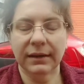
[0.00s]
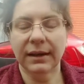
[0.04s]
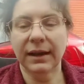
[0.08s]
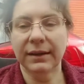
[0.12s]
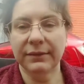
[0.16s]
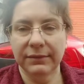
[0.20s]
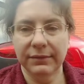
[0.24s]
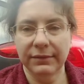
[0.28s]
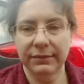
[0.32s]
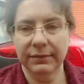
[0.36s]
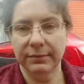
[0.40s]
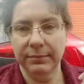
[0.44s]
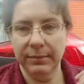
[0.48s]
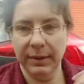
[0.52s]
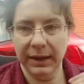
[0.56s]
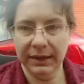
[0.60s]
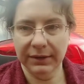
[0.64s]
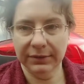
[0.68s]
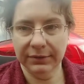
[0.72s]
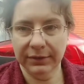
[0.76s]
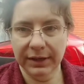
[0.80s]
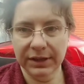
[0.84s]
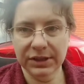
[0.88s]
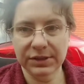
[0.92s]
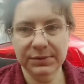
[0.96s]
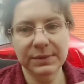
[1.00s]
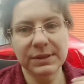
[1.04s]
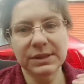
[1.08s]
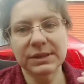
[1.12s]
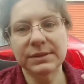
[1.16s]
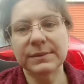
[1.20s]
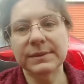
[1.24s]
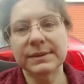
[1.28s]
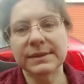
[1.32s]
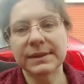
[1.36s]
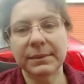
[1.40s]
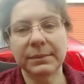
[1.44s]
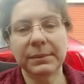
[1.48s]
I've made arrangements
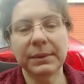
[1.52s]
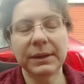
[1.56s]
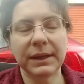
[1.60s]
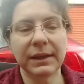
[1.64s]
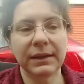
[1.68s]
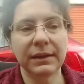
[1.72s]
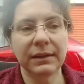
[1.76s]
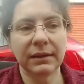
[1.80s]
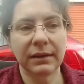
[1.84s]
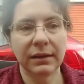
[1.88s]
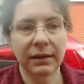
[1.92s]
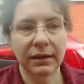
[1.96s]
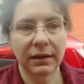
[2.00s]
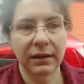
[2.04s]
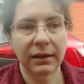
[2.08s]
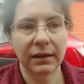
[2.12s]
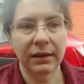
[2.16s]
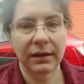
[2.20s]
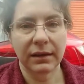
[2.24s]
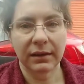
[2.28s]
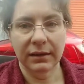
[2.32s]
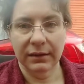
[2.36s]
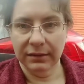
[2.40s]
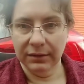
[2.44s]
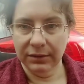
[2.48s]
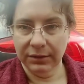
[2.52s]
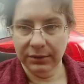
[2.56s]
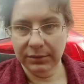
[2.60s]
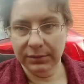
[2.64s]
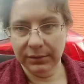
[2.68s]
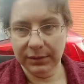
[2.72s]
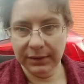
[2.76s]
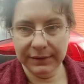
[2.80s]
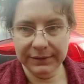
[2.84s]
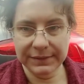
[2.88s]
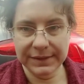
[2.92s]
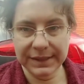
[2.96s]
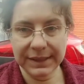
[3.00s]
with somebody who
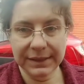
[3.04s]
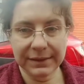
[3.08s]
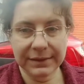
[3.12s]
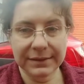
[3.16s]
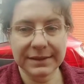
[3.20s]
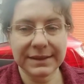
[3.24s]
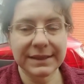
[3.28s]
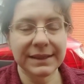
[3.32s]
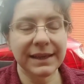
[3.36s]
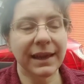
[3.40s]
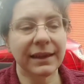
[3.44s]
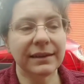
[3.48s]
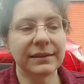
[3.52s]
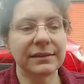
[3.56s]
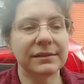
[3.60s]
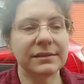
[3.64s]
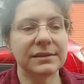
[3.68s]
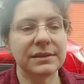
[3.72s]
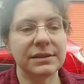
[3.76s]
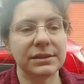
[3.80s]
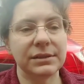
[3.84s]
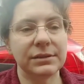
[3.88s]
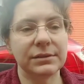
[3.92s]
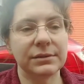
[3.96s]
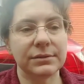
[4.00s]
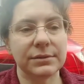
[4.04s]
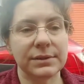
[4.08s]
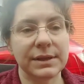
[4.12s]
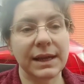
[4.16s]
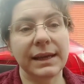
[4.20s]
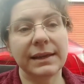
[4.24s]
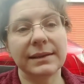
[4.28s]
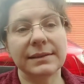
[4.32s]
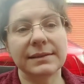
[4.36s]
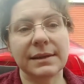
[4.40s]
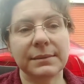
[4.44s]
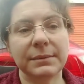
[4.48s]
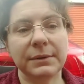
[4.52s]
lives here in Seattle to
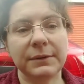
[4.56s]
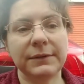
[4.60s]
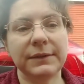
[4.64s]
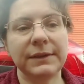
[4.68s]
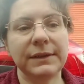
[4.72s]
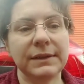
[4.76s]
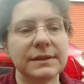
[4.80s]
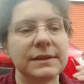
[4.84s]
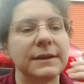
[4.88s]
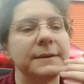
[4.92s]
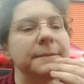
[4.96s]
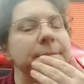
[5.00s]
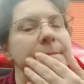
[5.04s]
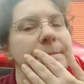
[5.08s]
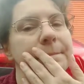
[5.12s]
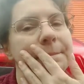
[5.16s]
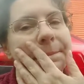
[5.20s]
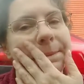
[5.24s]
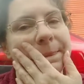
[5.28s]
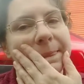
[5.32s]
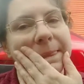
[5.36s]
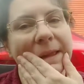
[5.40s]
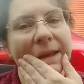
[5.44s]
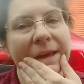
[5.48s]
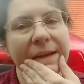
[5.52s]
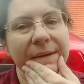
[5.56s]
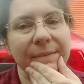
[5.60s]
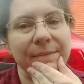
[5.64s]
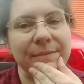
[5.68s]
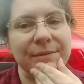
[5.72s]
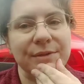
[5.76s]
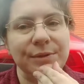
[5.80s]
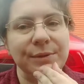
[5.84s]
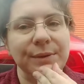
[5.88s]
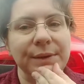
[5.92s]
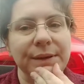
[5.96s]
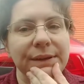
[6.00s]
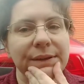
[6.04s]
take some of it
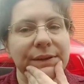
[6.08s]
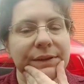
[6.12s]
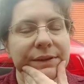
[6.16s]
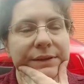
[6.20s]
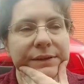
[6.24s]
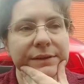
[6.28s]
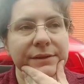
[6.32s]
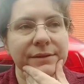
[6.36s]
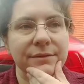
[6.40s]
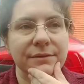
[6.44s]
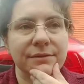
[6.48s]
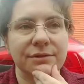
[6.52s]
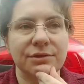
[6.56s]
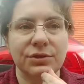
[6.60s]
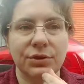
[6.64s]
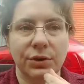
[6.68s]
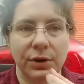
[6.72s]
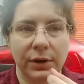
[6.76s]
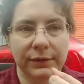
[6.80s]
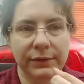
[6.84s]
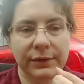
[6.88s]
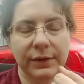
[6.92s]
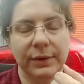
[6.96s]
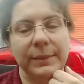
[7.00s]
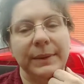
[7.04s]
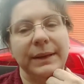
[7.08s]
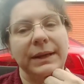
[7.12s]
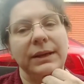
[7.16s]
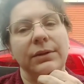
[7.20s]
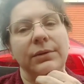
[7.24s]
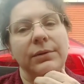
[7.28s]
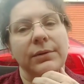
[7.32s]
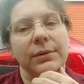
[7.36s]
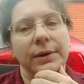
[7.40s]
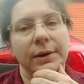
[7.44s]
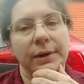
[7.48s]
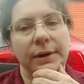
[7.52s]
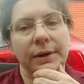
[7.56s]
to either store for me
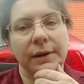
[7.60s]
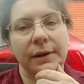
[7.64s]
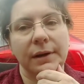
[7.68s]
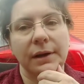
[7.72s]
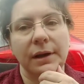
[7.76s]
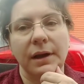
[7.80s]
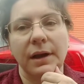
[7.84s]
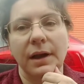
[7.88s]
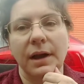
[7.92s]
or